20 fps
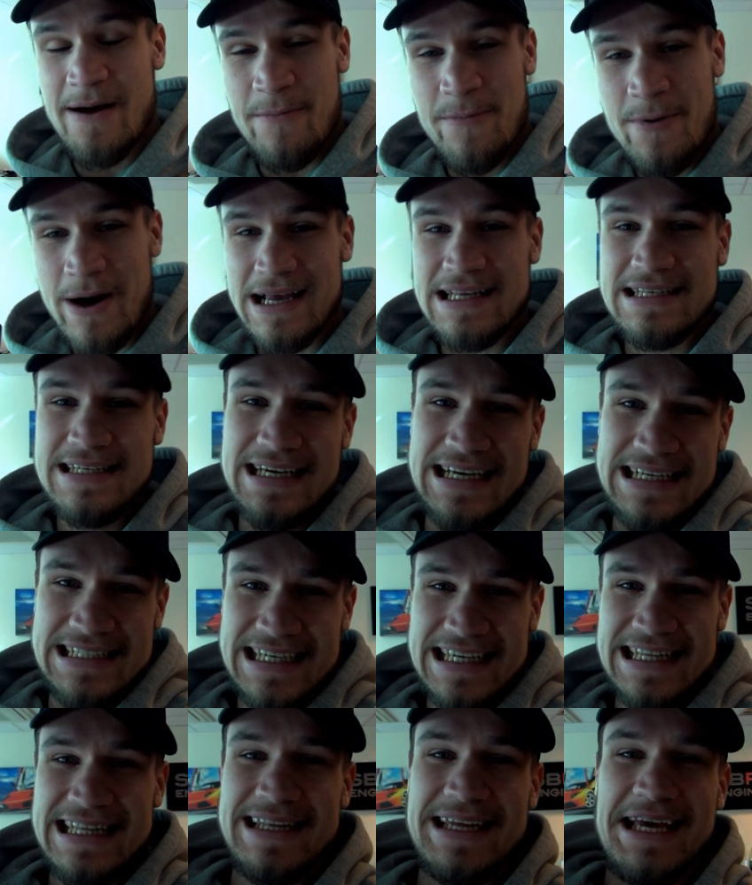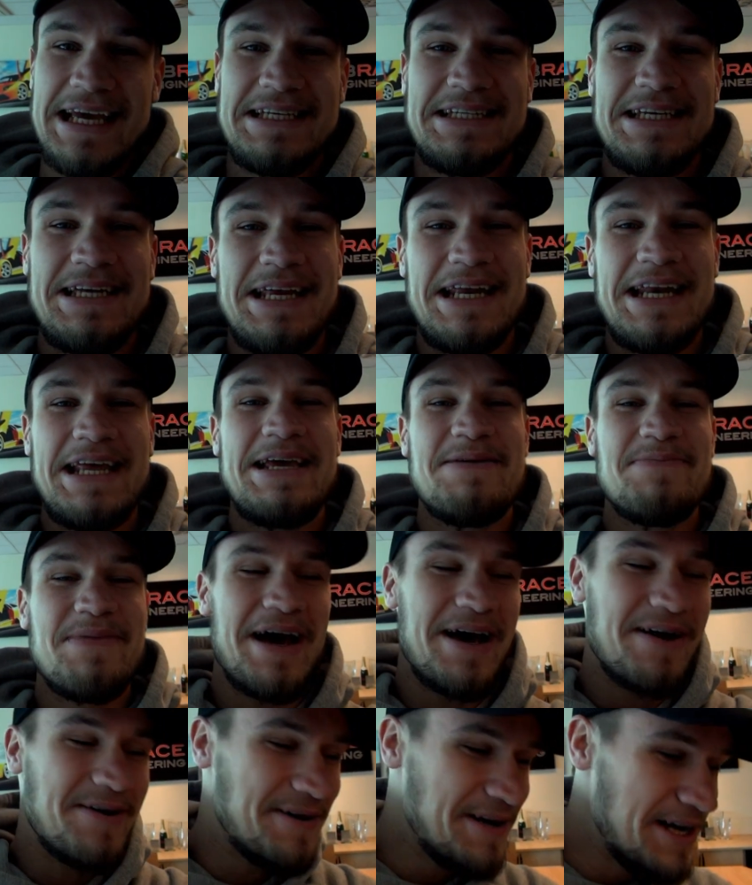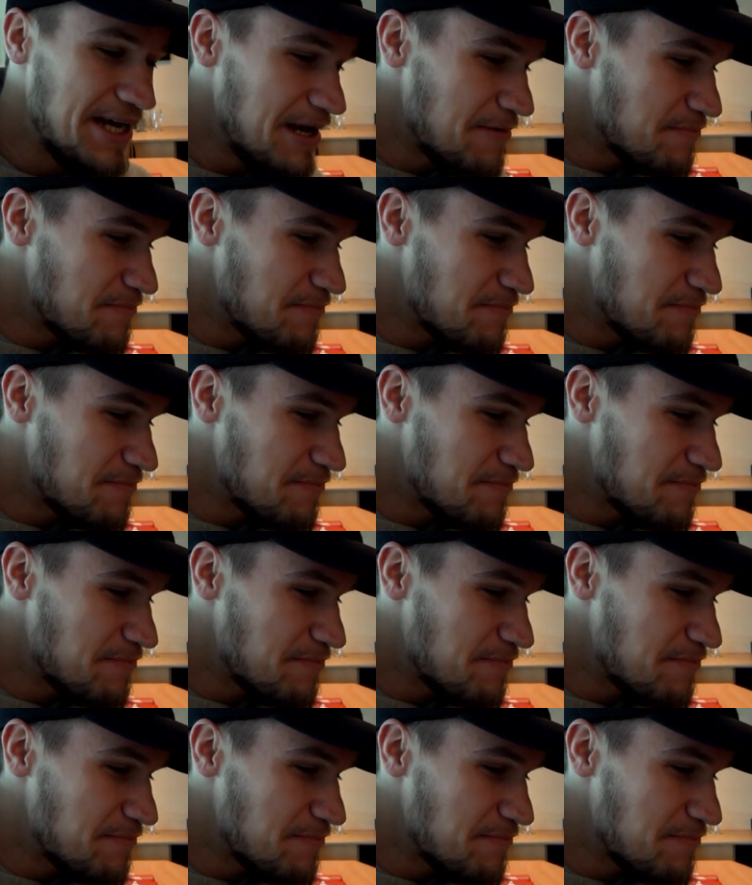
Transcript: and waiting. It's in an email,